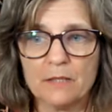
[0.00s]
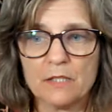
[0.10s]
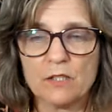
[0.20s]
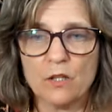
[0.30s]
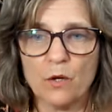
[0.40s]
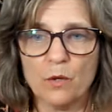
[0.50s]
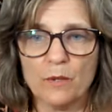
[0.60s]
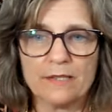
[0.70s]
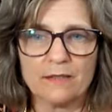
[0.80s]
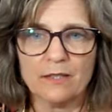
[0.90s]
So
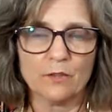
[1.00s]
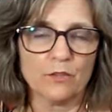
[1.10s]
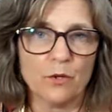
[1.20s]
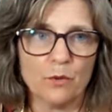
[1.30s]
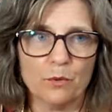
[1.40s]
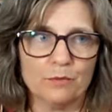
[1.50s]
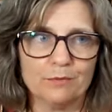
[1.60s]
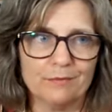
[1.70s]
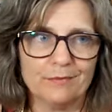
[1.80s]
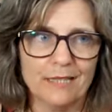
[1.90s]
it's, you know, so
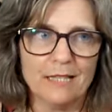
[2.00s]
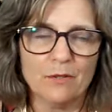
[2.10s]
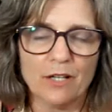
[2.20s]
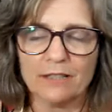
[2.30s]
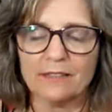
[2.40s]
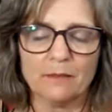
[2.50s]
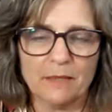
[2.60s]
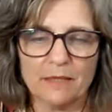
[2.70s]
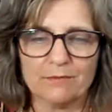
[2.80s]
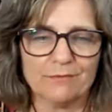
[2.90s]
he got a little
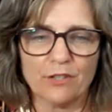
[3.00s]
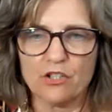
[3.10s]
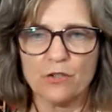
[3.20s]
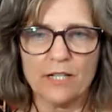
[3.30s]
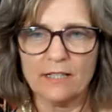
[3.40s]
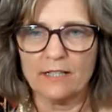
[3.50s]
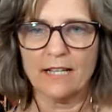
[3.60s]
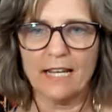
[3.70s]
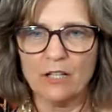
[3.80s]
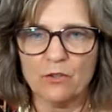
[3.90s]
bit frustrated
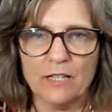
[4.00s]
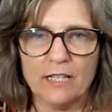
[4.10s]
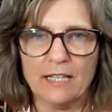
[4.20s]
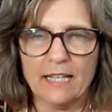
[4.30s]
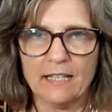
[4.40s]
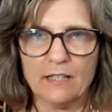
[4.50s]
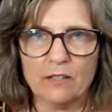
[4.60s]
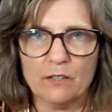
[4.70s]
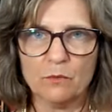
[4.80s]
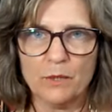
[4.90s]
and angry,
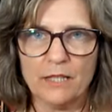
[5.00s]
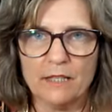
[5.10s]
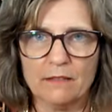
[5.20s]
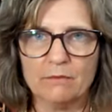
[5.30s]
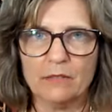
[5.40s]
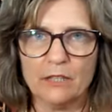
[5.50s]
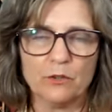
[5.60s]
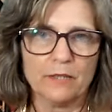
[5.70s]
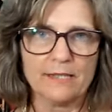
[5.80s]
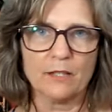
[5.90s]
and we
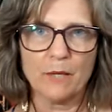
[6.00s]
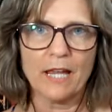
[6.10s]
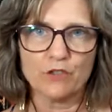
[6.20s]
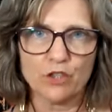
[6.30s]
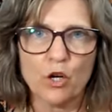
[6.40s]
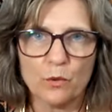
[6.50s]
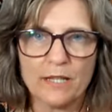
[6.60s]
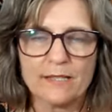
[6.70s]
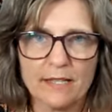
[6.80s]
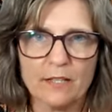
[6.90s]
literally said, we have to go,
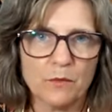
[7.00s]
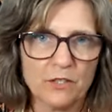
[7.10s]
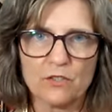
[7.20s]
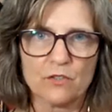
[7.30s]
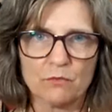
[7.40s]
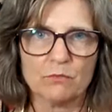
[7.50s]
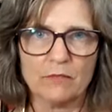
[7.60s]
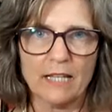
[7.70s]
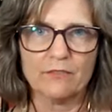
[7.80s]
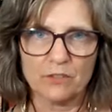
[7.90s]
that's it. And we just
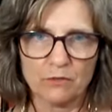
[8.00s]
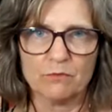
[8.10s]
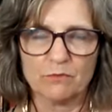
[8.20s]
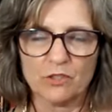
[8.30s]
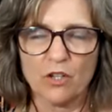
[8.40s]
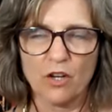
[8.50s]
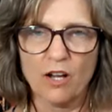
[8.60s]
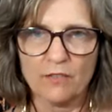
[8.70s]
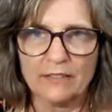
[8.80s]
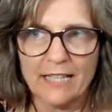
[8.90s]
left and took
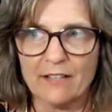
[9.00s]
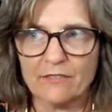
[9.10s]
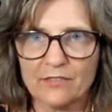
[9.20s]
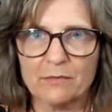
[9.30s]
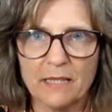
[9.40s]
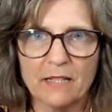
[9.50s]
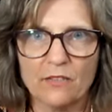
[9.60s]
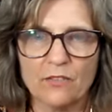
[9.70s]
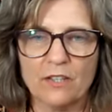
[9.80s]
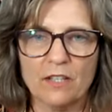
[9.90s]
off and left,
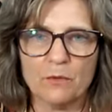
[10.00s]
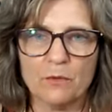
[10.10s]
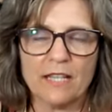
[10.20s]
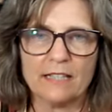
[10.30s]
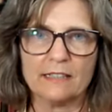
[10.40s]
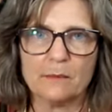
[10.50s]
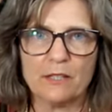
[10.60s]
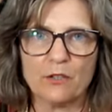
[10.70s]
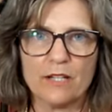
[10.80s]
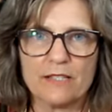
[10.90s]
because he was getting a little
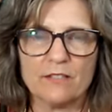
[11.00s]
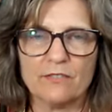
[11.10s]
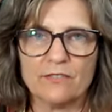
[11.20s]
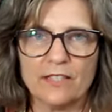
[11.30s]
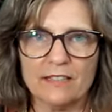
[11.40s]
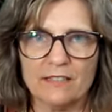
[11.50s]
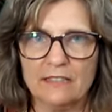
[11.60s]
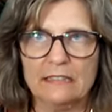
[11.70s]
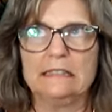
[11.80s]
bit aggressive in